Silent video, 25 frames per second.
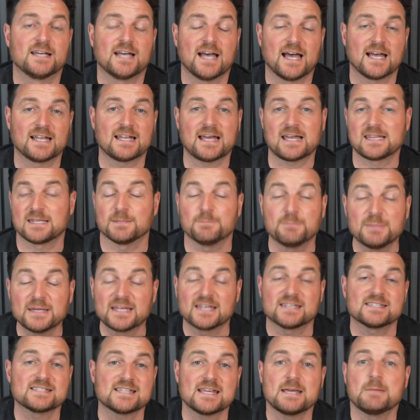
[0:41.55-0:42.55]
and had the
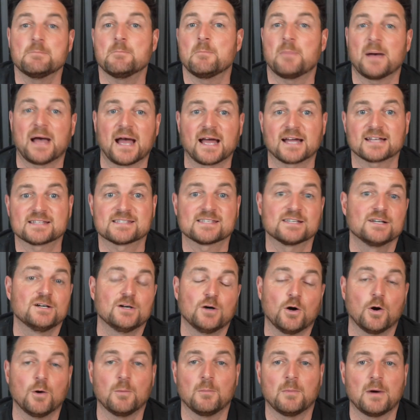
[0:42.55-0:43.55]
biggest impact
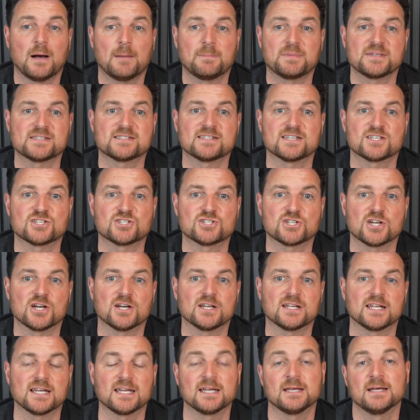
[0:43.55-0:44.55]
on my business
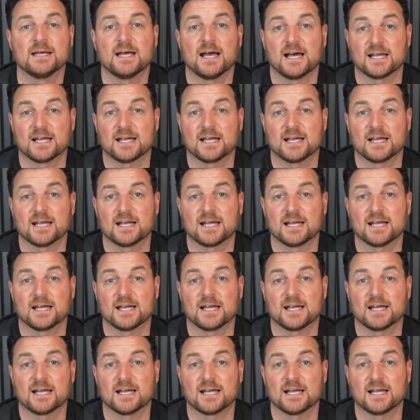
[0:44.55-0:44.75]
journey.